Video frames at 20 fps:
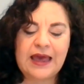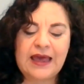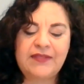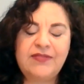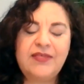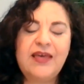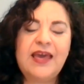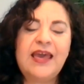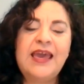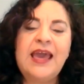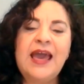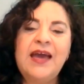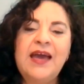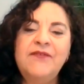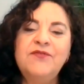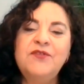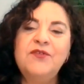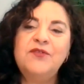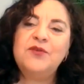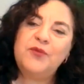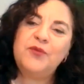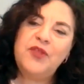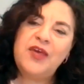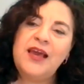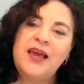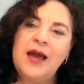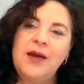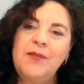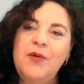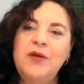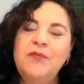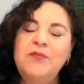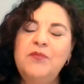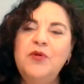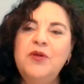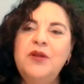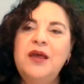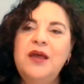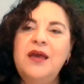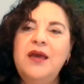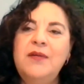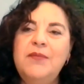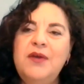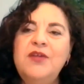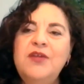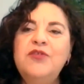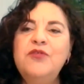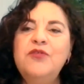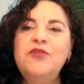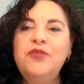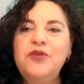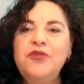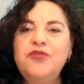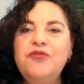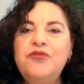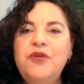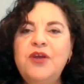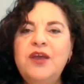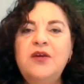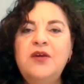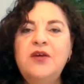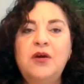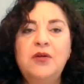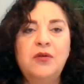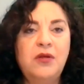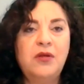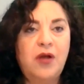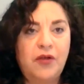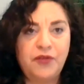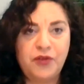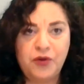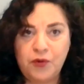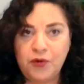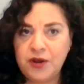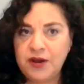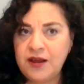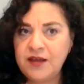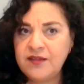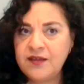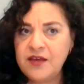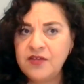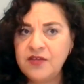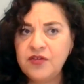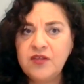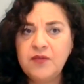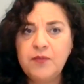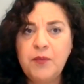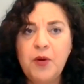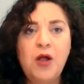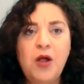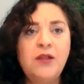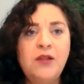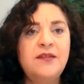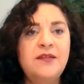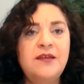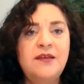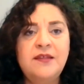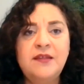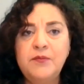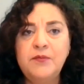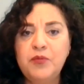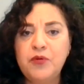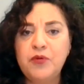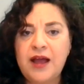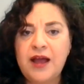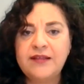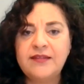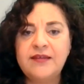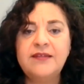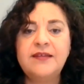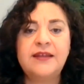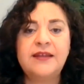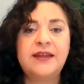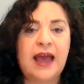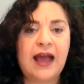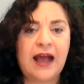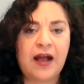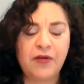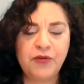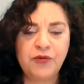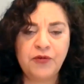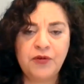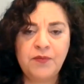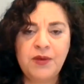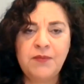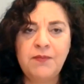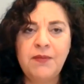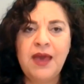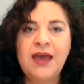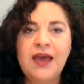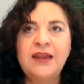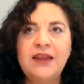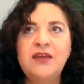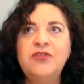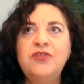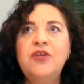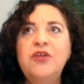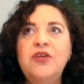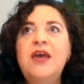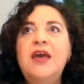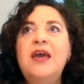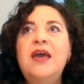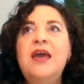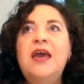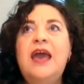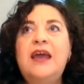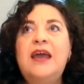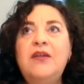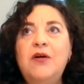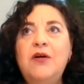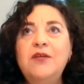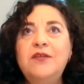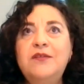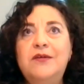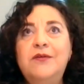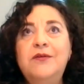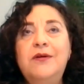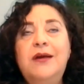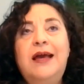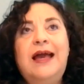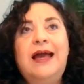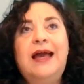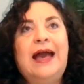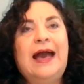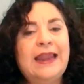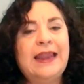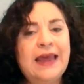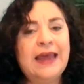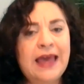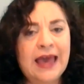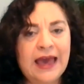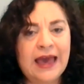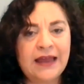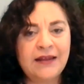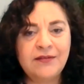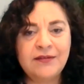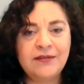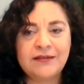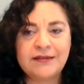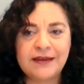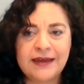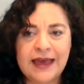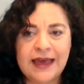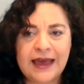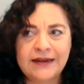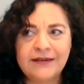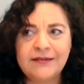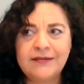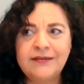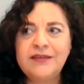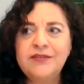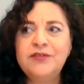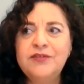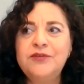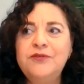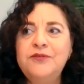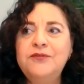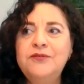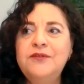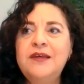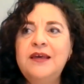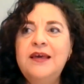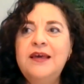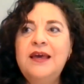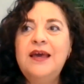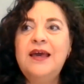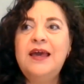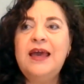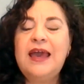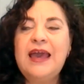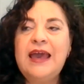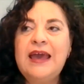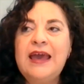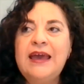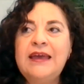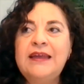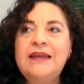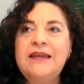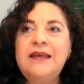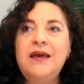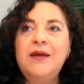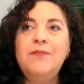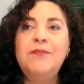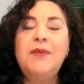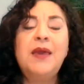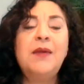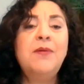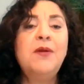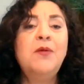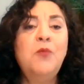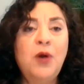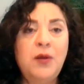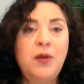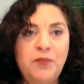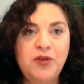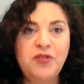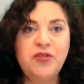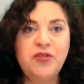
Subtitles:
And they have to, so when they come on board, make sure they're trained on the organization's policies and practice and how they're to be managed, and also how to handle stick handle issues and maybe what